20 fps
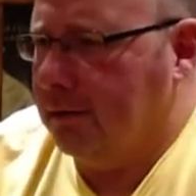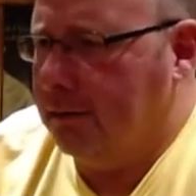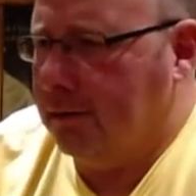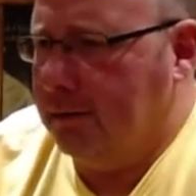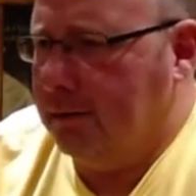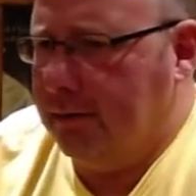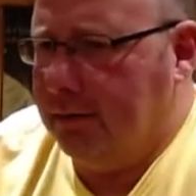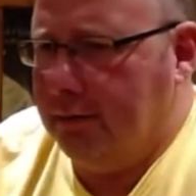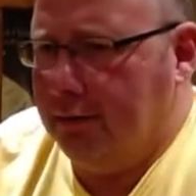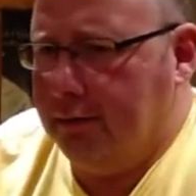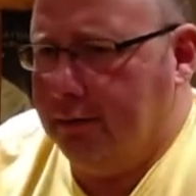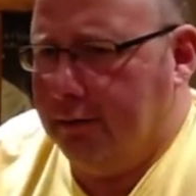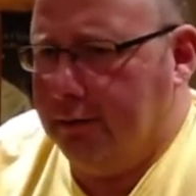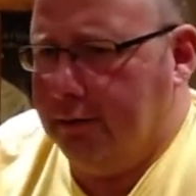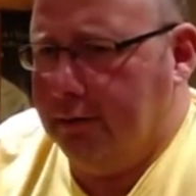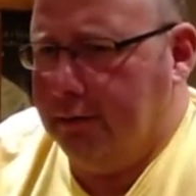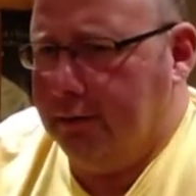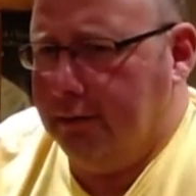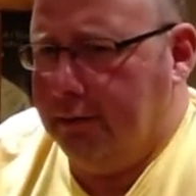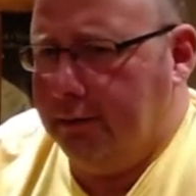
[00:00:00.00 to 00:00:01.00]
I was upstate,
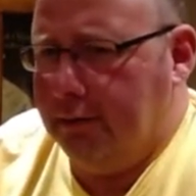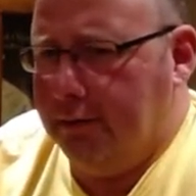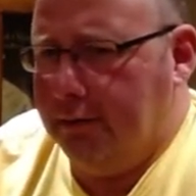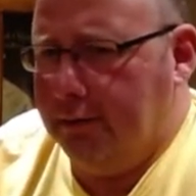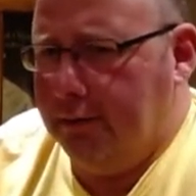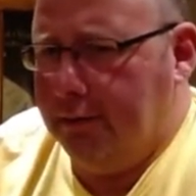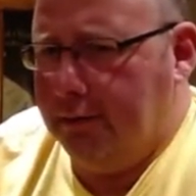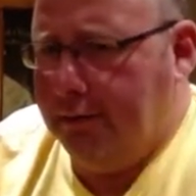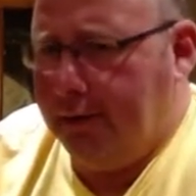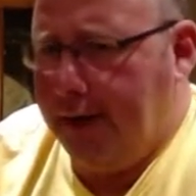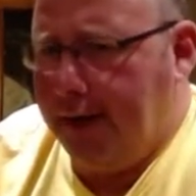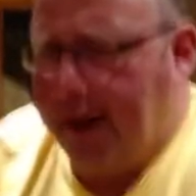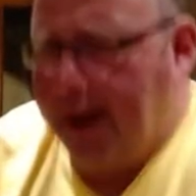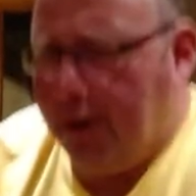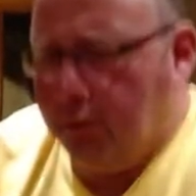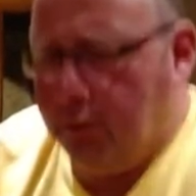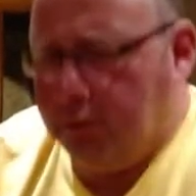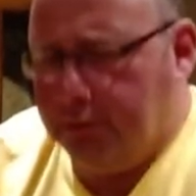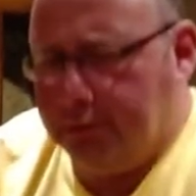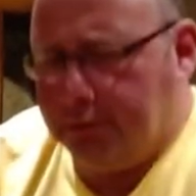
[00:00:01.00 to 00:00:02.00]

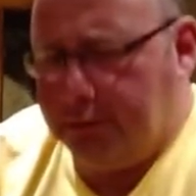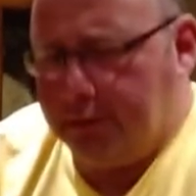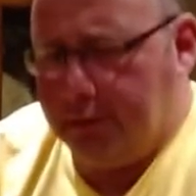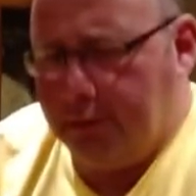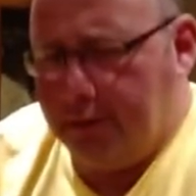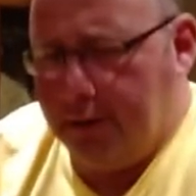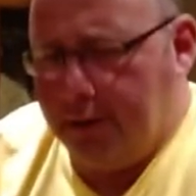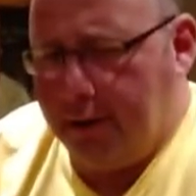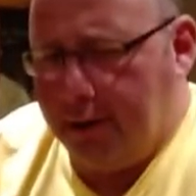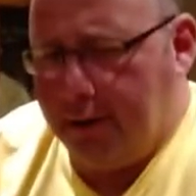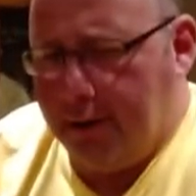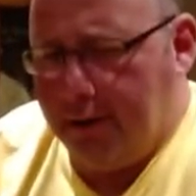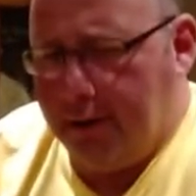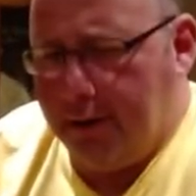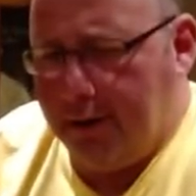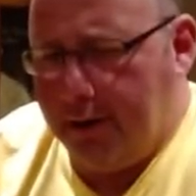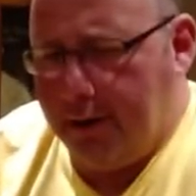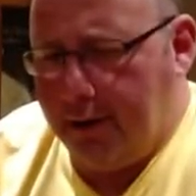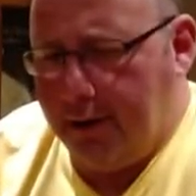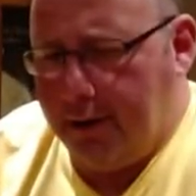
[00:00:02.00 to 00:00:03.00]
on my phone
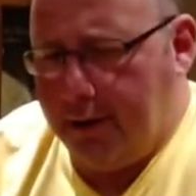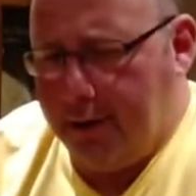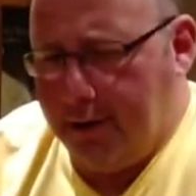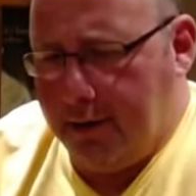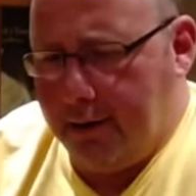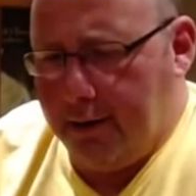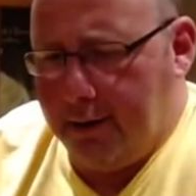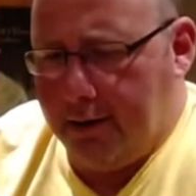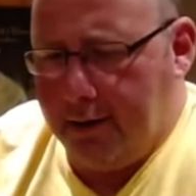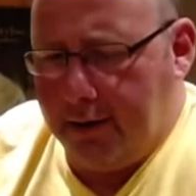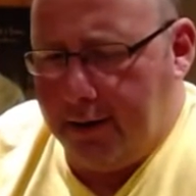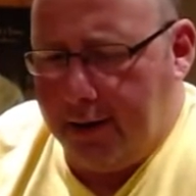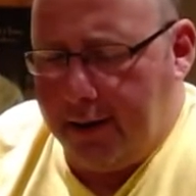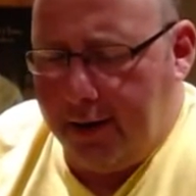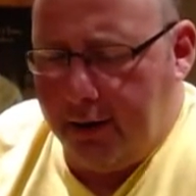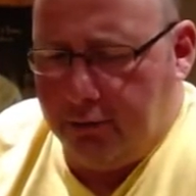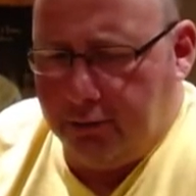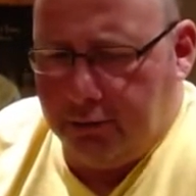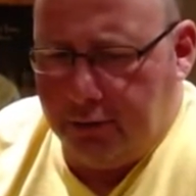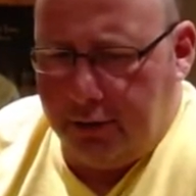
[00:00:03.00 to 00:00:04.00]
talking shit
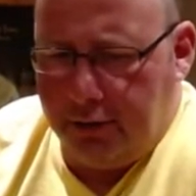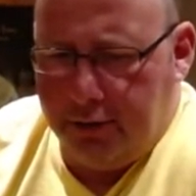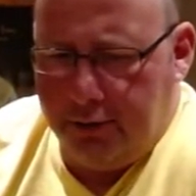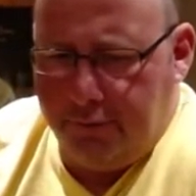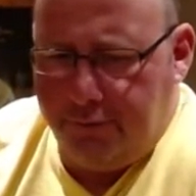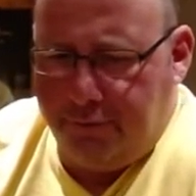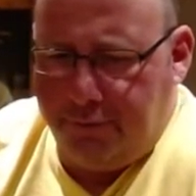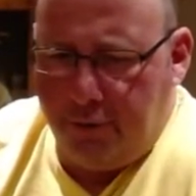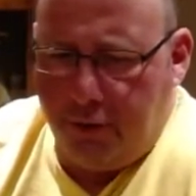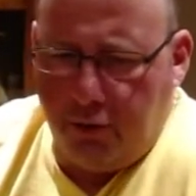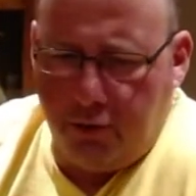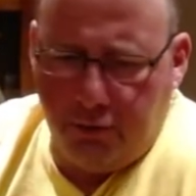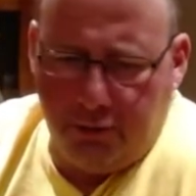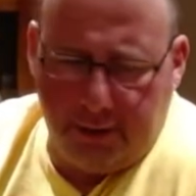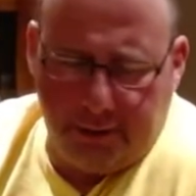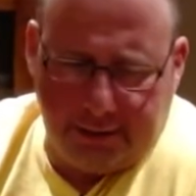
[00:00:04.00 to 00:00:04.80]
on Facebook to my